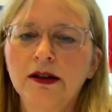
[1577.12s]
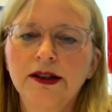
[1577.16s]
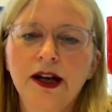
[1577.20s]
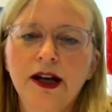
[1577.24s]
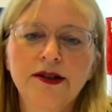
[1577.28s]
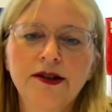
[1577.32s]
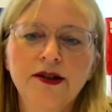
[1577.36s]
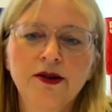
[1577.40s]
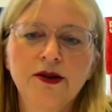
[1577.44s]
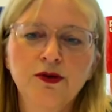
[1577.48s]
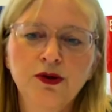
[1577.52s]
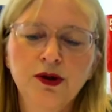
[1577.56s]

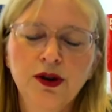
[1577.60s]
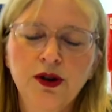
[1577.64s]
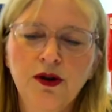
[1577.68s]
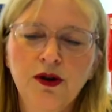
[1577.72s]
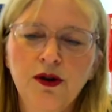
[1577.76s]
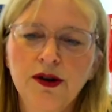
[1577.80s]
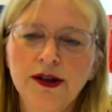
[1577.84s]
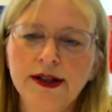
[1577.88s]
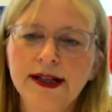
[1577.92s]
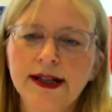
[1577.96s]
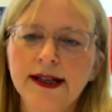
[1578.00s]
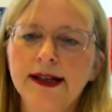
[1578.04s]
does root
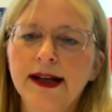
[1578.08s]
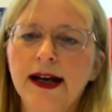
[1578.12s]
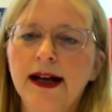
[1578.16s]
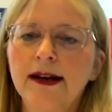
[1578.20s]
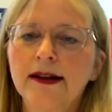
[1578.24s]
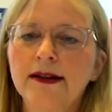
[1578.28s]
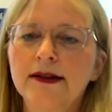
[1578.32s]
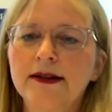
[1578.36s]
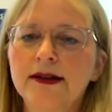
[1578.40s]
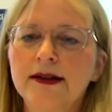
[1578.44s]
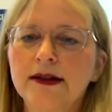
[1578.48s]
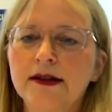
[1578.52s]
cause
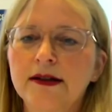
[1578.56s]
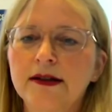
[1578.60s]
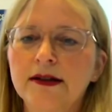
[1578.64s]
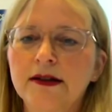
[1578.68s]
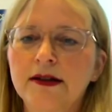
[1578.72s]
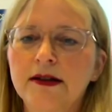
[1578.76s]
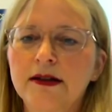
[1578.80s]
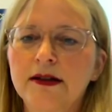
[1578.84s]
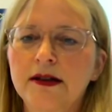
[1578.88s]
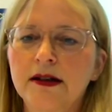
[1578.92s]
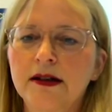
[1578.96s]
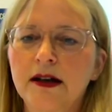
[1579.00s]

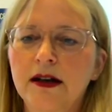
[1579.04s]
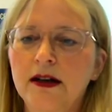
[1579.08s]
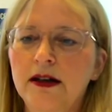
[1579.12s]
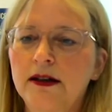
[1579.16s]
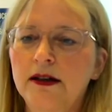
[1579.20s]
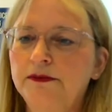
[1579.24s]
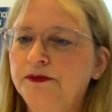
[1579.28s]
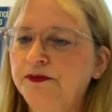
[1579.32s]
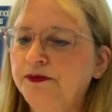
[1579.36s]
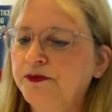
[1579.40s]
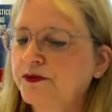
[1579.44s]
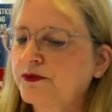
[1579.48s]
analysis,
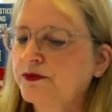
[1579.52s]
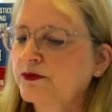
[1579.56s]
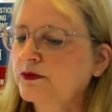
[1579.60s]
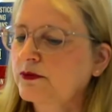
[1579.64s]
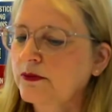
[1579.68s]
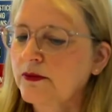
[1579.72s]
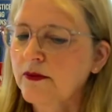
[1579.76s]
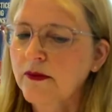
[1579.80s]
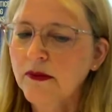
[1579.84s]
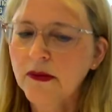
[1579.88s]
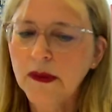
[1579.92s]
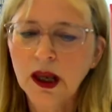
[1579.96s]

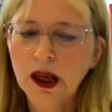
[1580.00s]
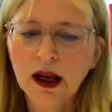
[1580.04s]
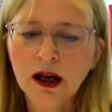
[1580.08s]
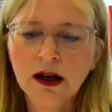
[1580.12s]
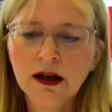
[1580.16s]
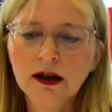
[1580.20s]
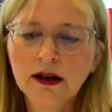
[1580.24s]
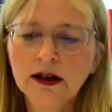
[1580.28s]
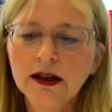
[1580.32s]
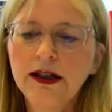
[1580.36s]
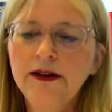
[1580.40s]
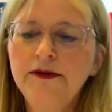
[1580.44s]

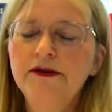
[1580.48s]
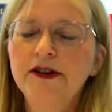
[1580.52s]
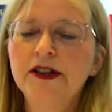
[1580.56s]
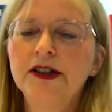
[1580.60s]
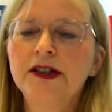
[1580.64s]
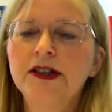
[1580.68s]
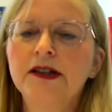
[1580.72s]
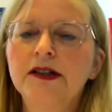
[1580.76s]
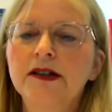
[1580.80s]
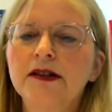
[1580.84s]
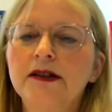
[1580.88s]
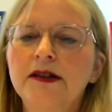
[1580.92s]

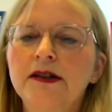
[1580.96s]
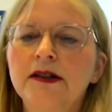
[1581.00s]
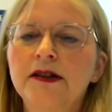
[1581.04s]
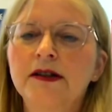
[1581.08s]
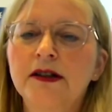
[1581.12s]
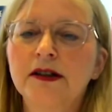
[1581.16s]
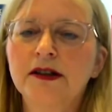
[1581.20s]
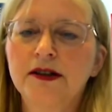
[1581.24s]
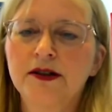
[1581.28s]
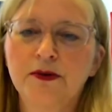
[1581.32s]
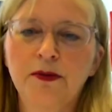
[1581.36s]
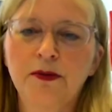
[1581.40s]
revisits
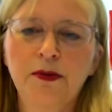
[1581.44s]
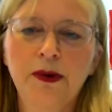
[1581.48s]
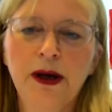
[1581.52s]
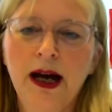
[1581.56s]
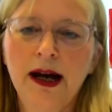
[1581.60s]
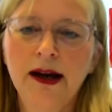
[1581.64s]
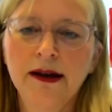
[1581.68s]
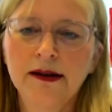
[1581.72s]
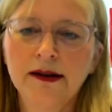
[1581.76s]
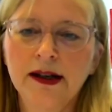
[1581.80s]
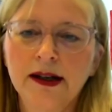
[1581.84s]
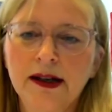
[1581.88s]
the
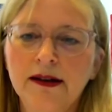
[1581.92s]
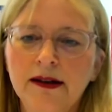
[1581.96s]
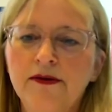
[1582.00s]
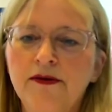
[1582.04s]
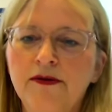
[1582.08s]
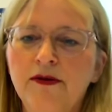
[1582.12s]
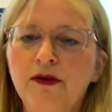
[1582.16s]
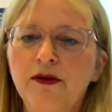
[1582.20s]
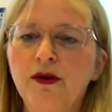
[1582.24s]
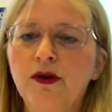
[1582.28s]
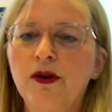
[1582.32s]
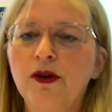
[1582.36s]
supplier
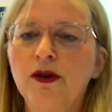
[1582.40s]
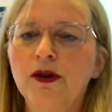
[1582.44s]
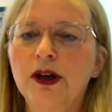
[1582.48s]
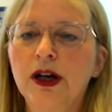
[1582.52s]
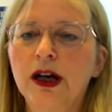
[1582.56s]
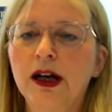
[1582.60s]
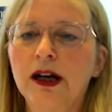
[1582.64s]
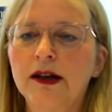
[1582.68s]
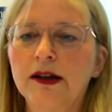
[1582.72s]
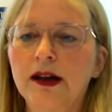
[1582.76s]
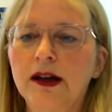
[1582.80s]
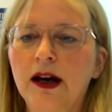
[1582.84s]

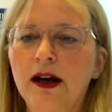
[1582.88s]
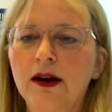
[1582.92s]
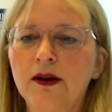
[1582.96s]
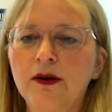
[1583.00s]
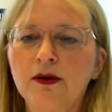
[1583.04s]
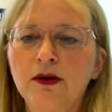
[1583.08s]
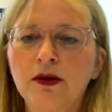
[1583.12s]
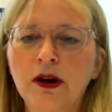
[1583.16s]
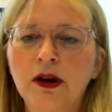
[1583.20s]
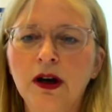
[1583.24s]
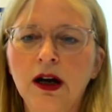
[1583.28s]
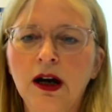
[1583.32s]
network and
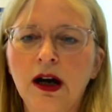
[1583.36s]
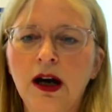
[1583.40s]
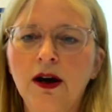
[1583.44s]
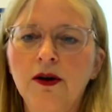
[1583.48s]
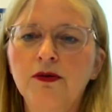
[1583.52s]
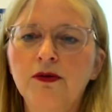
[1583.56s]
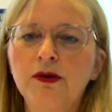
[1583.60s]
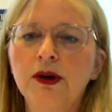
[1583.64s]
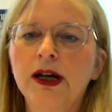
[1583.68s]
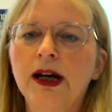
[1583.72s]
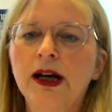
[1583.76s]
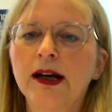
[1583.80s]
how
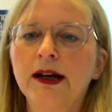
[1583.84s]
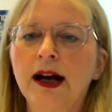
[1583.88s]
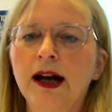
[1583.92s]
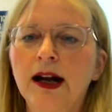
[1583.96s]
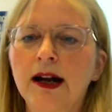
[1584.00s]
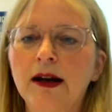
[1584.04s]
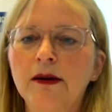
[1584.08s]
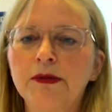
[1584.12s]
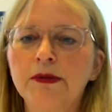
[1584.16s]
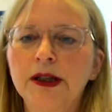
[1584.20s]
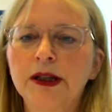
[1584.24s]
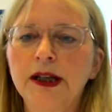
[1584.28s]
we can
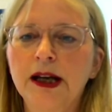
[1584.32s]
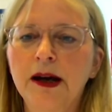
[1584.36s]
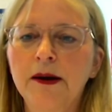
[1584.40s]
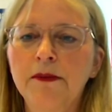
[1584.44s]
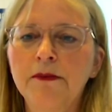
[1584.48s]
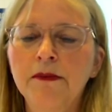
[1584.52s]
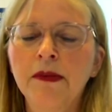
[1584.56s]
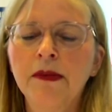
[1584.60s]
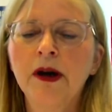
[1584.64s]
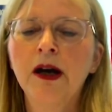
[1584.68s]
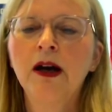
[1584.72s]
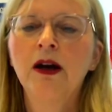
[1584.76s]
help
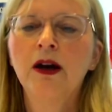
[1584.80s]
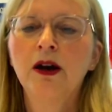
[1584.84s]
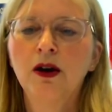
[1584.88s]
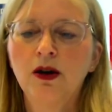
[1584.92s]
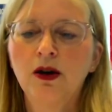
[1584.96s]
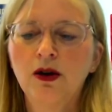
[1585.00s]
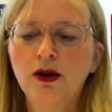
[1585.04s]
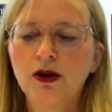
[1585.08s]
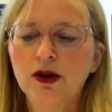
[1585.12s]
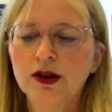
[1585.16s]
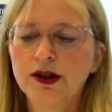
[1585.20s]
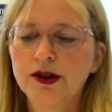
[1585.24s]
them
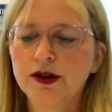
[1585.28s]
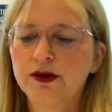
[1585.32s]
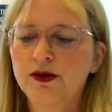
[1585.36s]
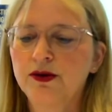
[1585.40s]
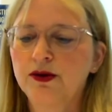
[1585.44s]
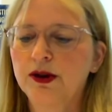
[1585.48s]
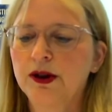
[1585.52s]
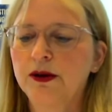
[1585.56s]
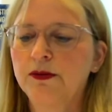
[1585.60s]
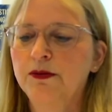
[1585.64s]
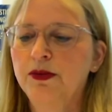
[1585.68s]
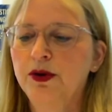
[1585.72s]
also
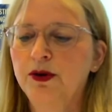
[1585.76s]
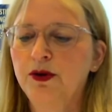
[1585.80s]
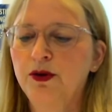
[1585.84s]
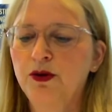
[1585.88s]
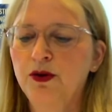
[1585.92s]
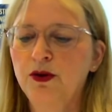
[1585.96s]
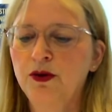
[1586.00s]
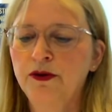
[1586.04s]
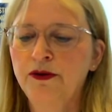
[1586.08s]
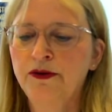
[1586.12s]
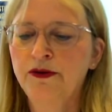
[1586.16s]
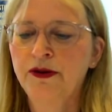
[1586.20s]
to
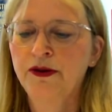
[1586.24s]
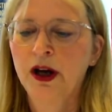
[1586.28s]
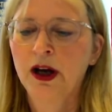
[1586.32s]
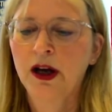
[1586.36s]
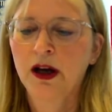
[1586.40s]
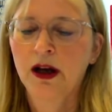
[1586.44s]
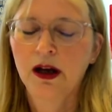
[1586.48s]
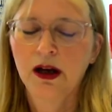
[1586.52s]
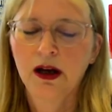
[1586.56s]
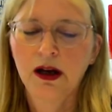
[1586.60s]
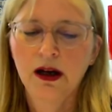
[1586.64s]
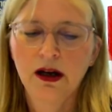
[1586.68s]
improve
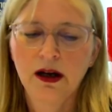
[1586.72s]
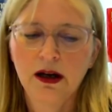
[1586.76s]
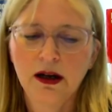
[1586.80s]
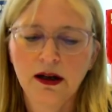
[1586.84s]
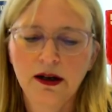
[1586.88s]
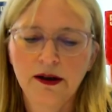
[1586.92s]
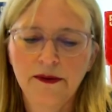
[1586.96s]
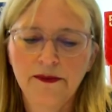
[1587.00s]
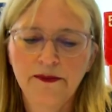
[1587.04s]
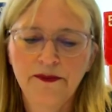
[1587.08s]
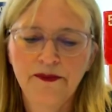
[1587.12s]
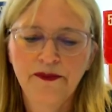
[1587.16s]

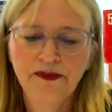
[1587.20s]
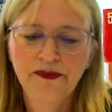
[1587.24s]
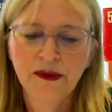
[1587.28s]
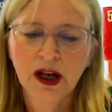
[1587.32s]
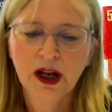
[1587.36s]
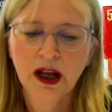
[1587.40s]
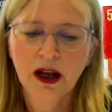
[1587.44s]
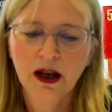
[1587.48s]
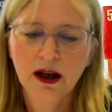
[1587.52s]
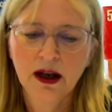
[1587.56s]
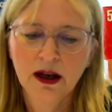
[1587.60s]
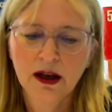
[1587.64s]

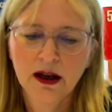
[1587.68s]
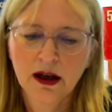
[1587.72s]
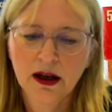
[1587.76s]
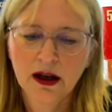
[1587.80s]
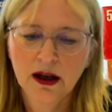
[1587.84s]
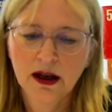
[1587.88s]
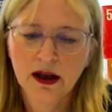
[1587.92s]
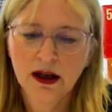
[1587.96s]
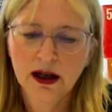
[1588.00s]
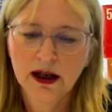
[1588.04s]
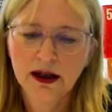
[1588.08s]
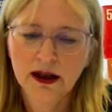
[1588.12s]

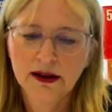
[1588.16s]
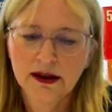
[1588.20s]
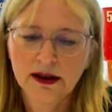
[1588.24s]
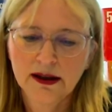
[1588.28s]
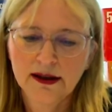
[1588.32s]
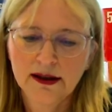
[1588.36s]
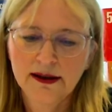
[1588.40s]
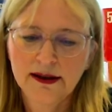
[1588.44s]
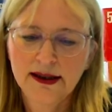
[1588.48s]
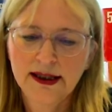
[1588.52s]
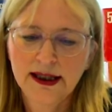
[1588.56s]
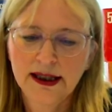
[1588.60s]

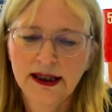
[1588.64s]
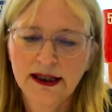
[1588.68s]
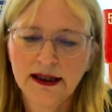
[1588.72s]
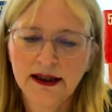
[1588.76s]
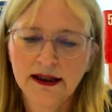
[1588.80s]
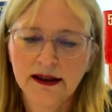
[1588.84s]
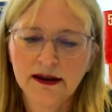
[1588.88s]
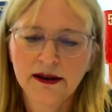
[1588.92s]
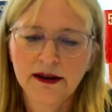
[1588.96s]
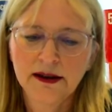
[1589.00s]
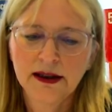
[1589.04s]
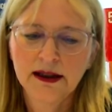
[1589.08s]

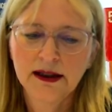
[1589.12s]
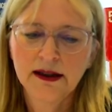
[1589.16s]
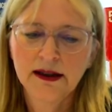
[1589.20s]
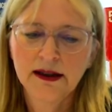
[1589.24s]
the